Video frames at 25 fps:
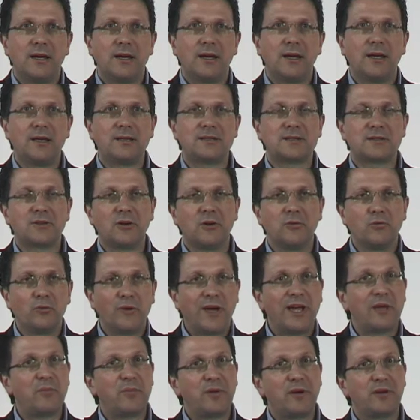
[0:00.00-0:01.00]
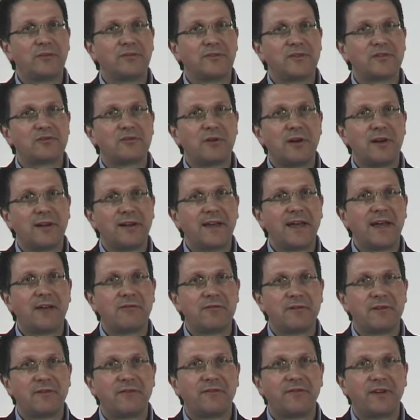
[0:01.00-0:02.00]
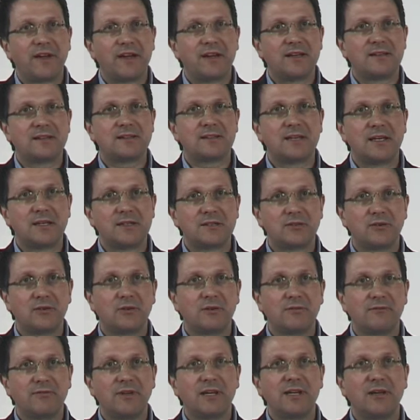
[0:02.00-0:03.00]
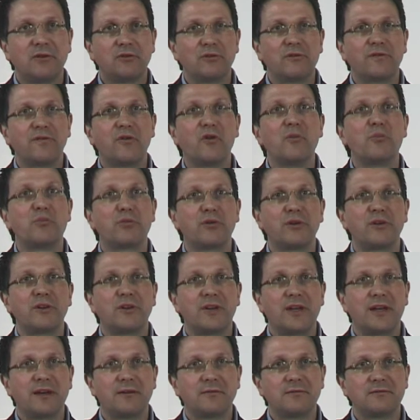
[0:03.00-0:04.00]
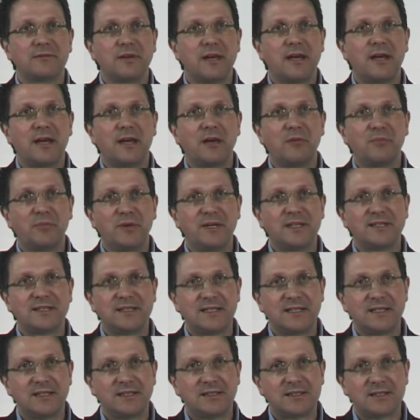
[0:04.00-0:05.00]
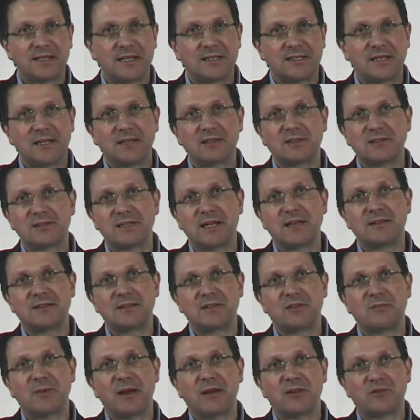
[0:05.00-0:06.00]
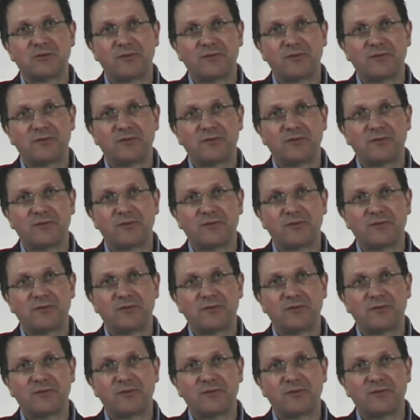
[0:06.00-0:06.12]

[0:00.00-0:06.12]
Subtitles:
It's gone way beyond the trial area phase. It's got a really good footprint now. BT says it stands at about